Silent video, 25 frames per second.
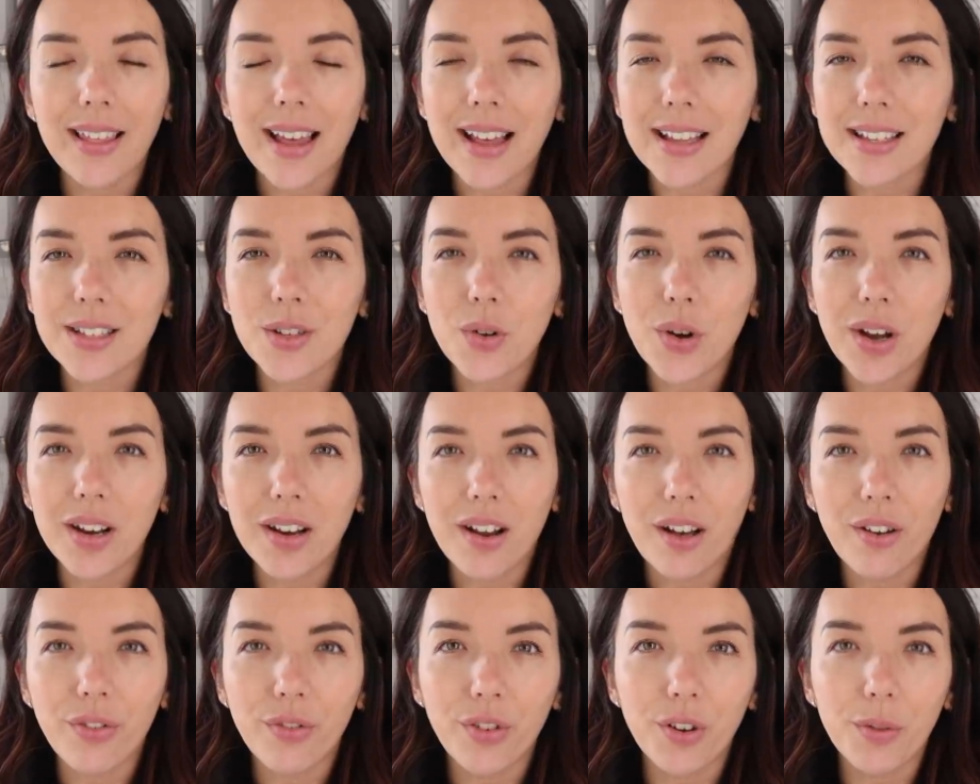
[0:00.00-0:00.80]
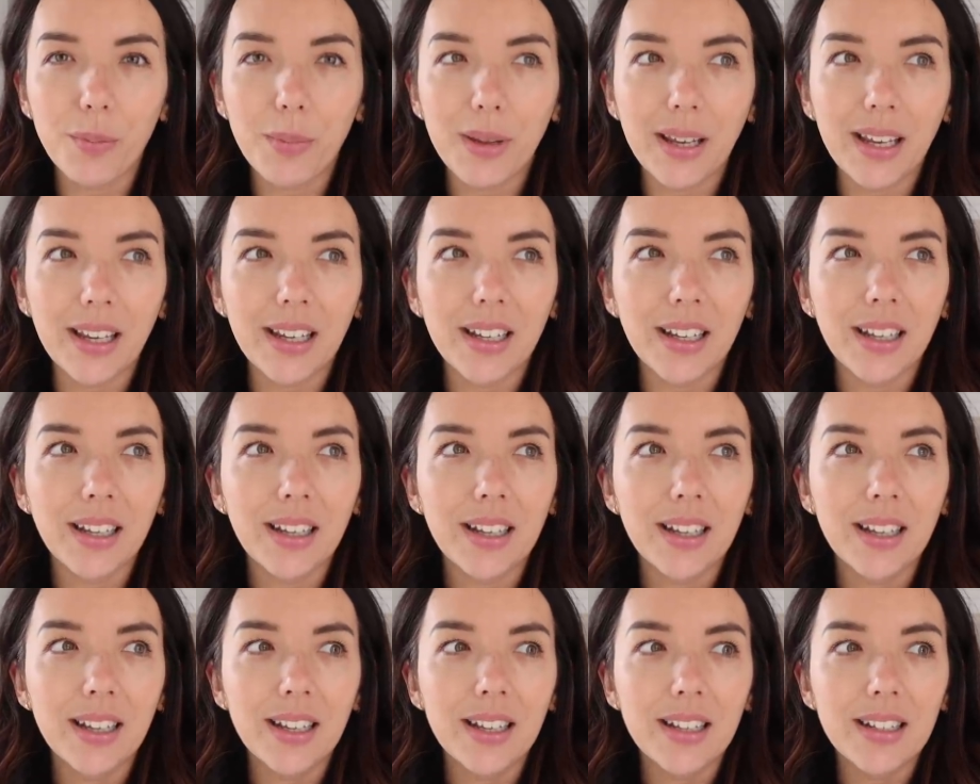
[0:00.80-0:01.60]
that's not enough for me
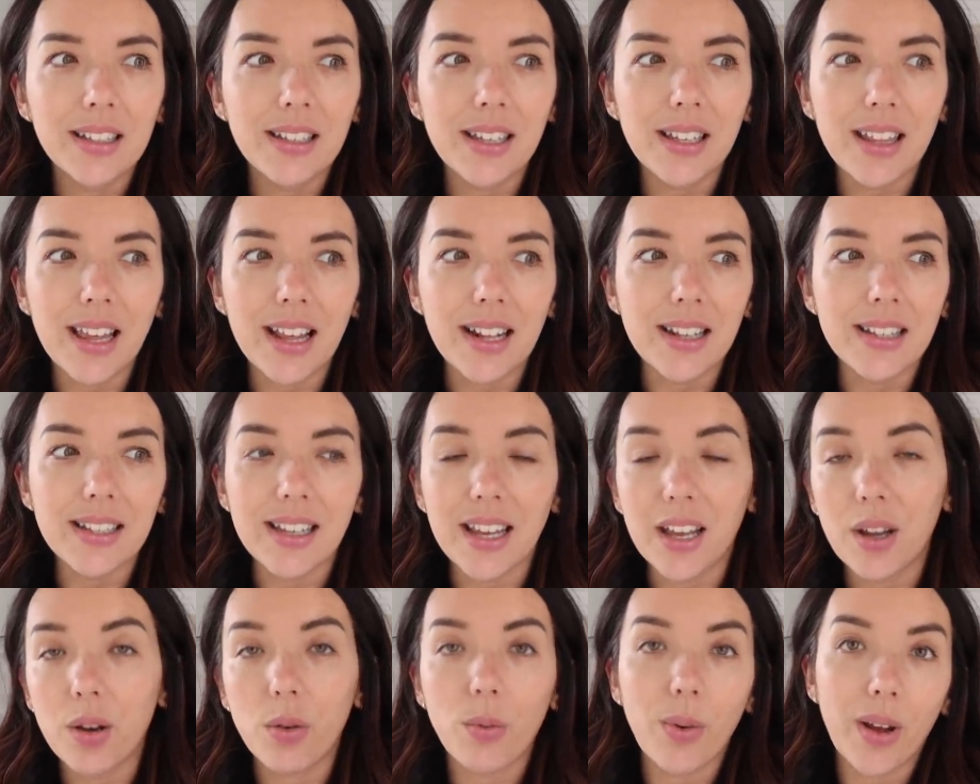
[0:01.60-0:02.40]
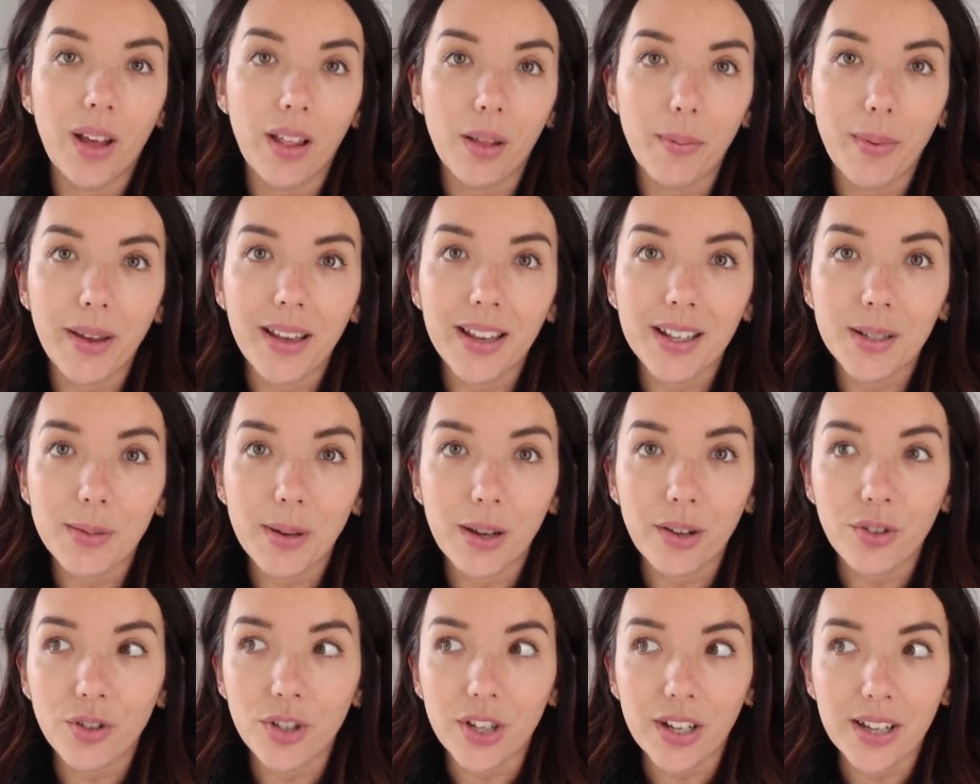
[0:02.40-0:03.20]
to then say, well, I might as
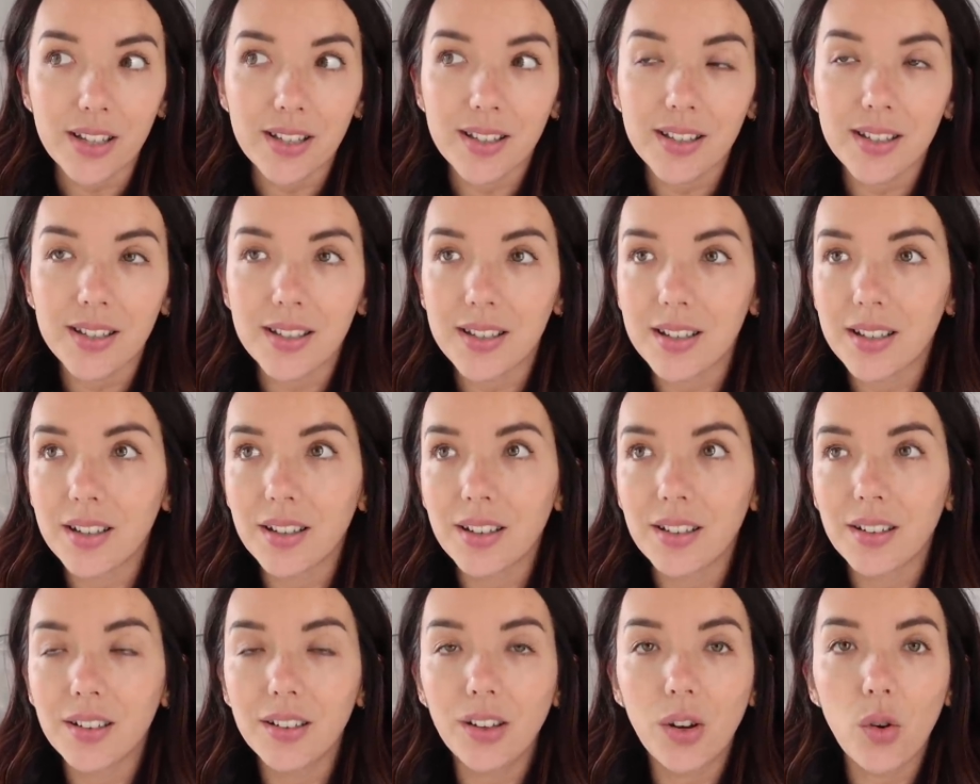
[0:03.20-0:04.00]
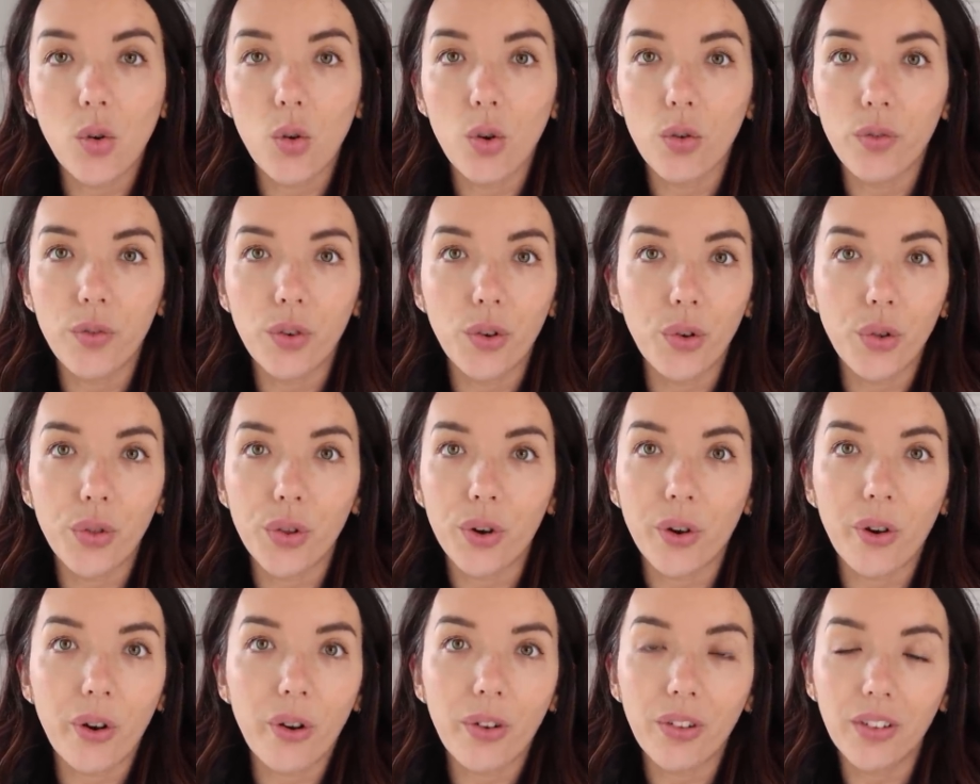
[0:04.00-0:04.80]
well just go full
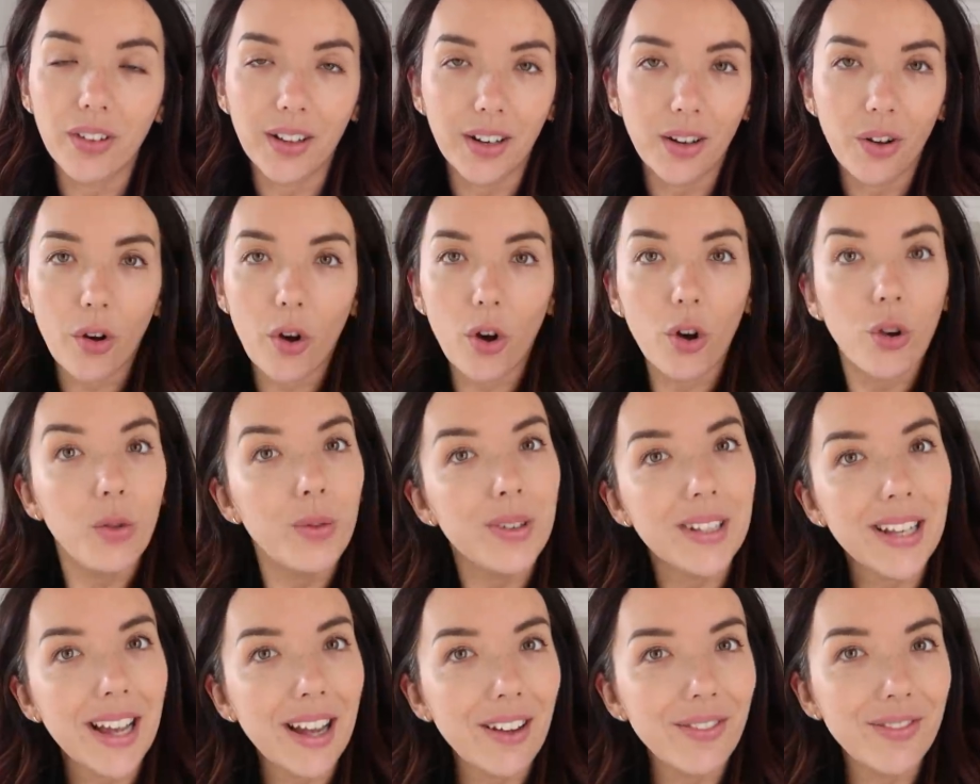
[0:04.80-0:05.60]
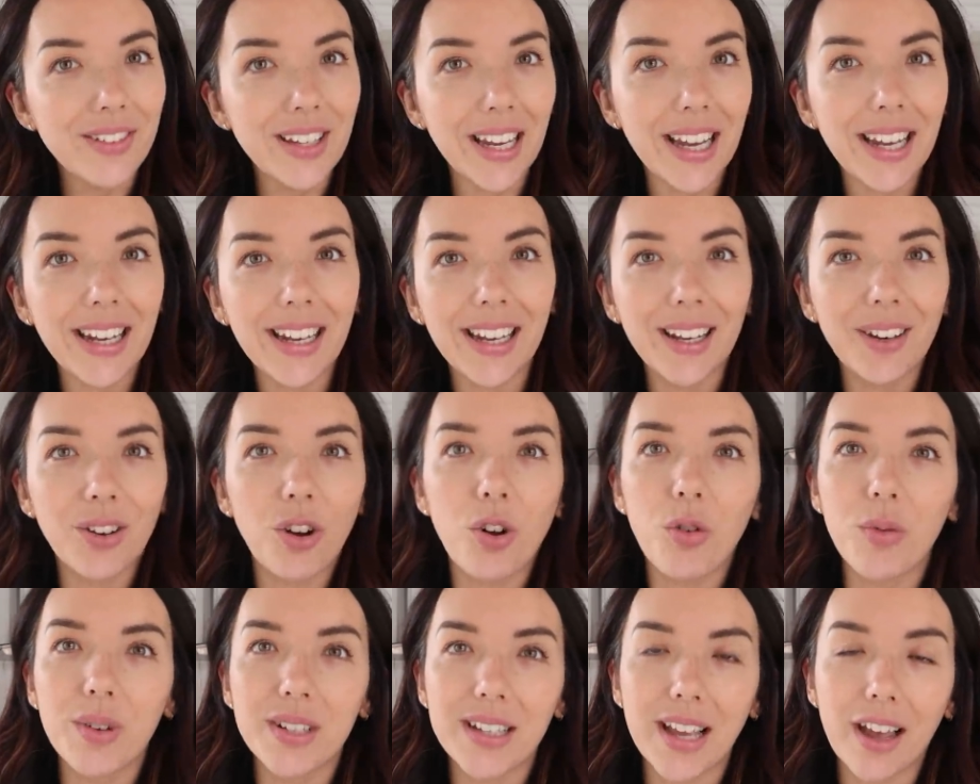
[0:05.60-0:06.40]
throttle and always have dairy and
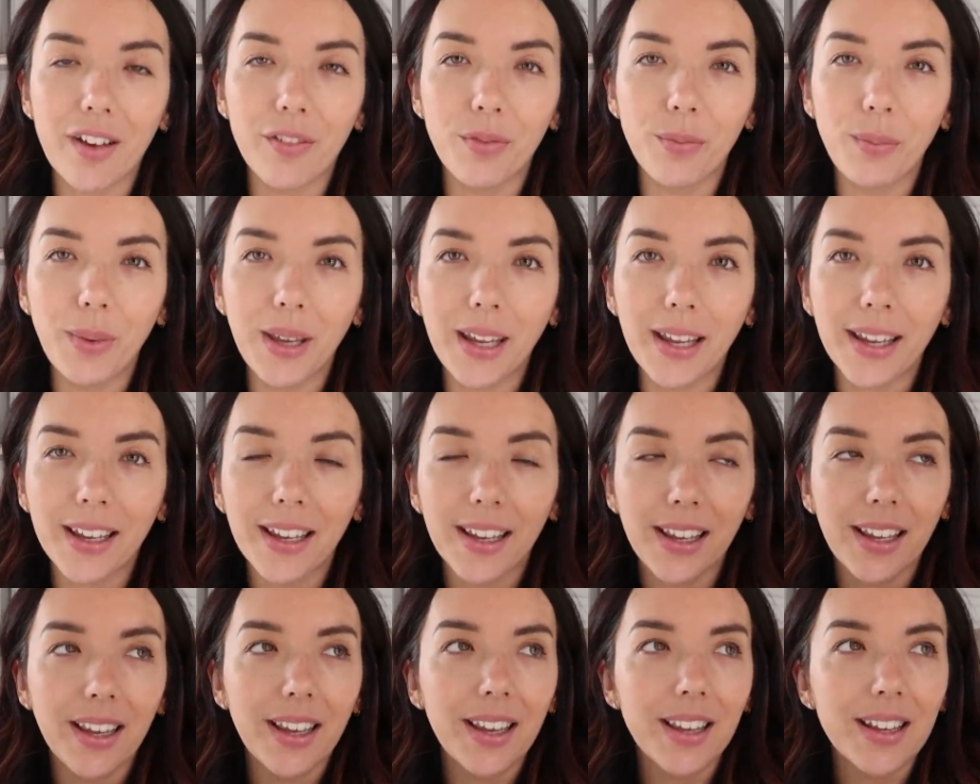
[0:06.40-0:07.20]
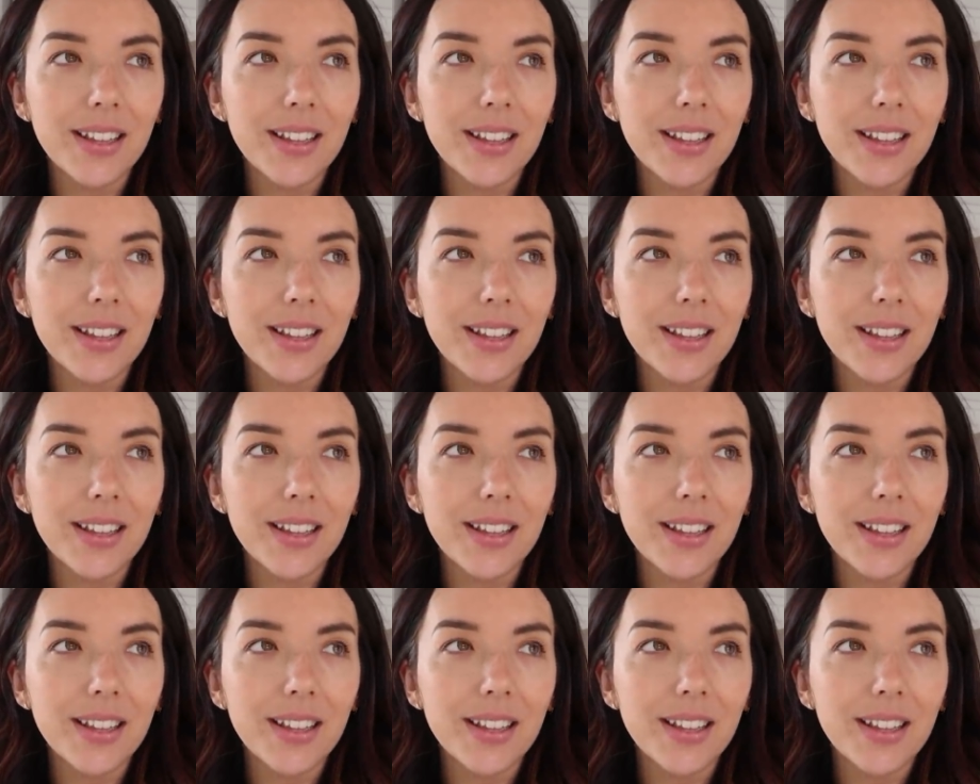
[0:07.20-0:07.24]
always have meat.